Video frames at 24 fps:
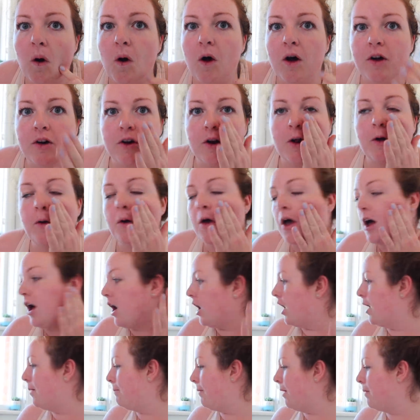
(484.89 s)
I don't know,
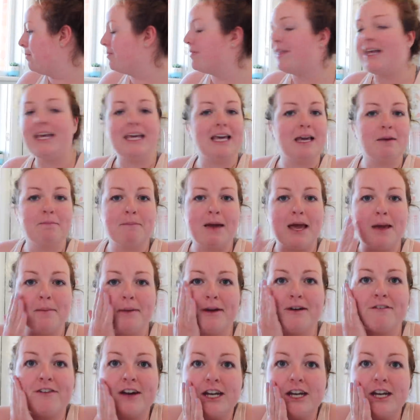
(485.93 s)
um, but I'm thinking maybe a